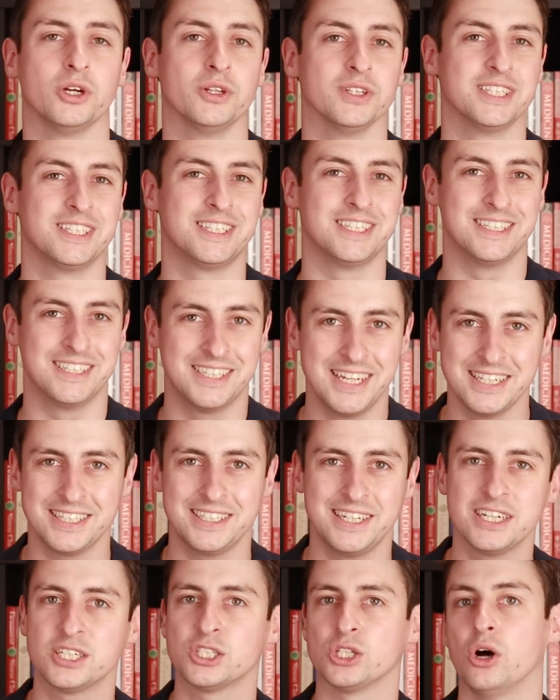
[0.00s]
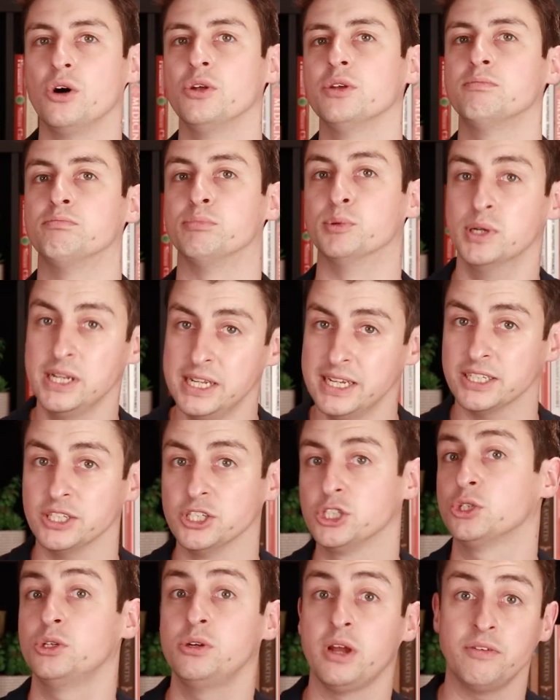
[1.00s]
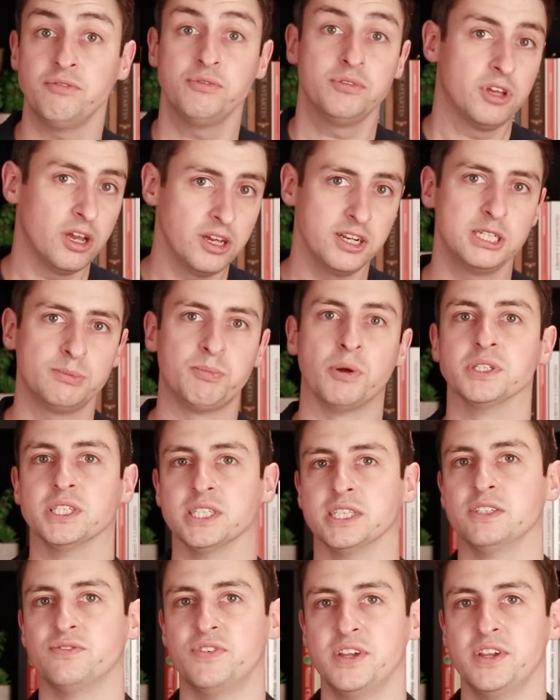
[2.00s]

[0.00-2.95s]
on statistics on Brilliant, who have kindly sponsored this